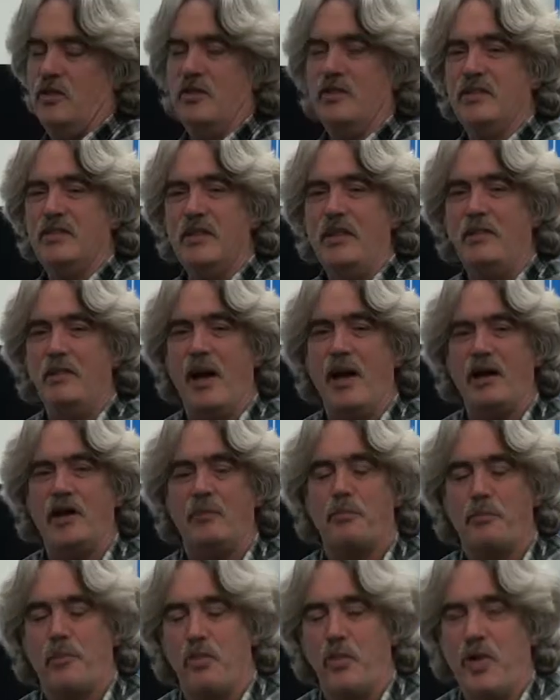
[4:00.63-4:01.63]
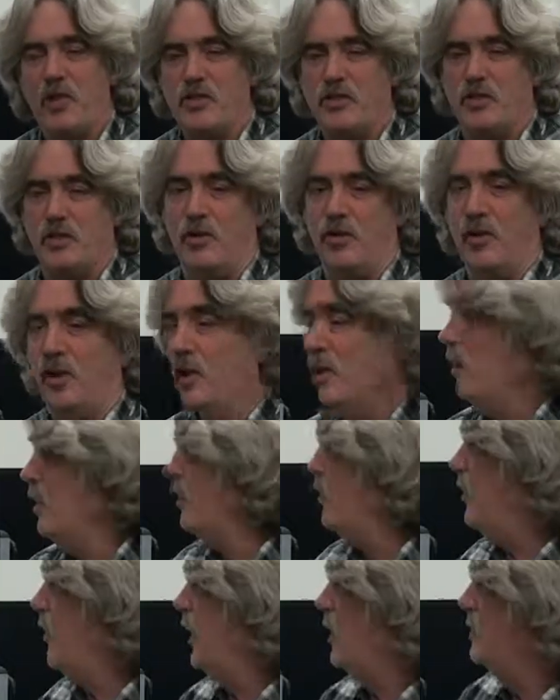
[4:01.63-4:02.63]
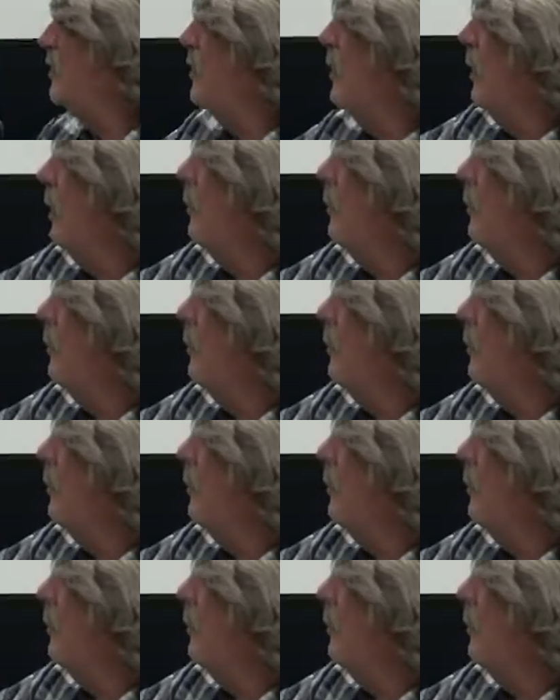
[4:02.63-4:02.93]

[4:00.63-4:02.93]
It's the amount of pressure that's